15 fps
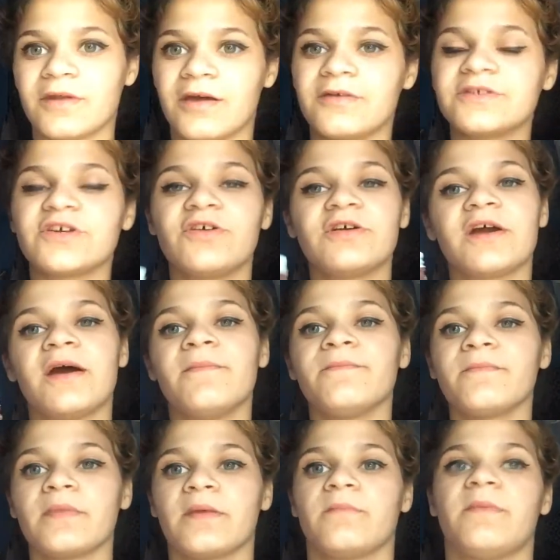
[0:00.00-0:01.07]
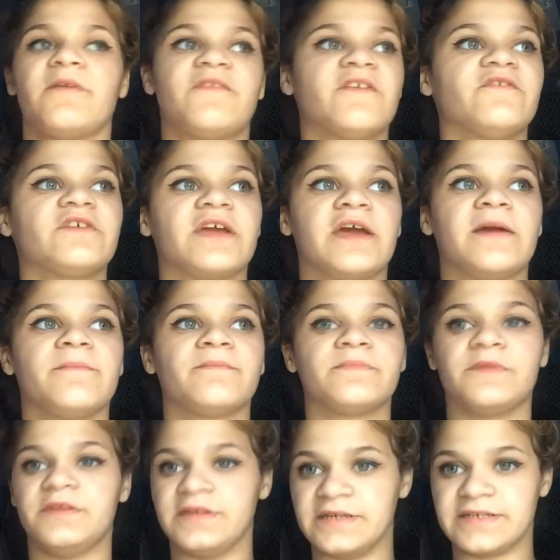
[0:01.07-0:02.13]
when I was growing up, my favorite game
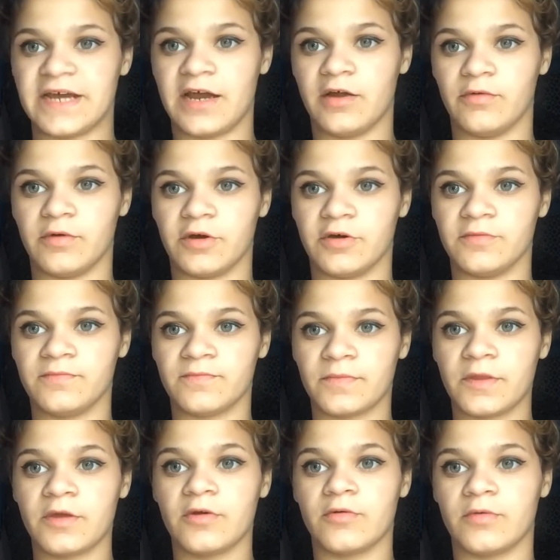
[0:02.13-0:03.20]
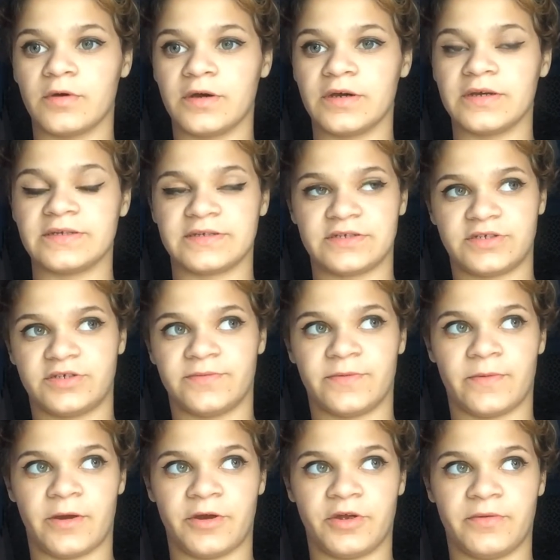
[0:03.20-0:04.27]
in the entire world was Super
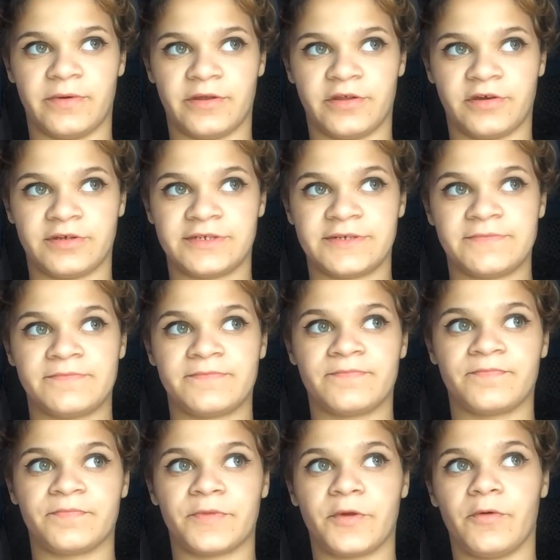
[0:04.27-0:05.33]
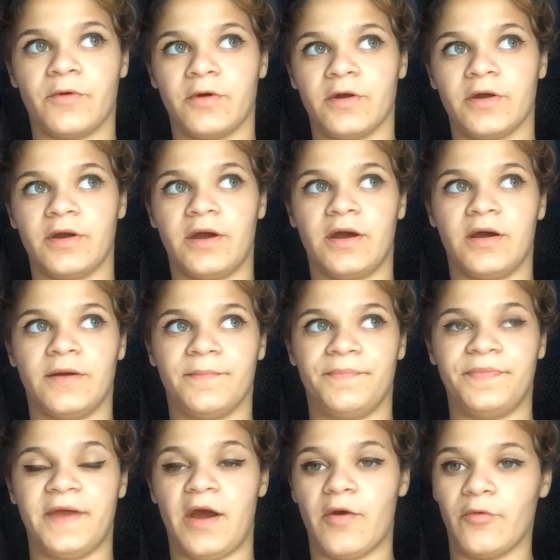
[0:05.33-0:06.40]
Mario Brothers or um,
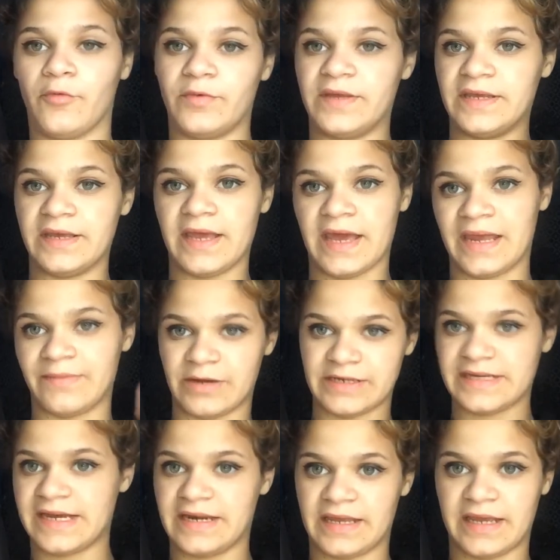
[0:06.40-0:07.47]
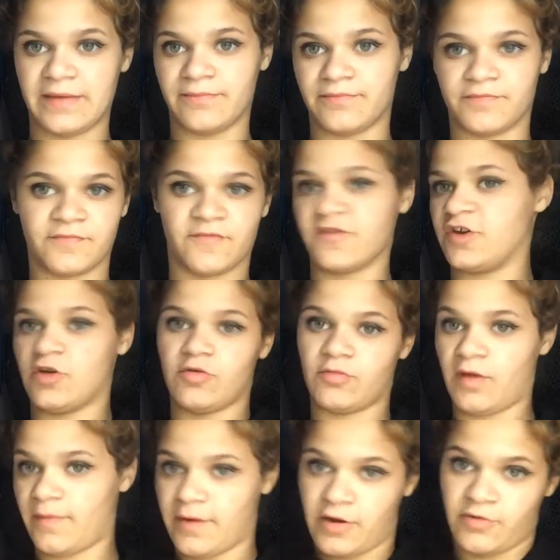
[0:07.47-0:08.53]
that Wii Hannah Montana game for no
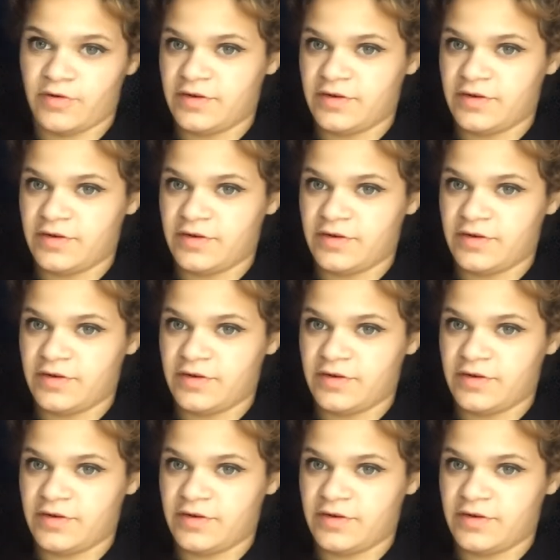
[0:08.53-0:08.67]
apparent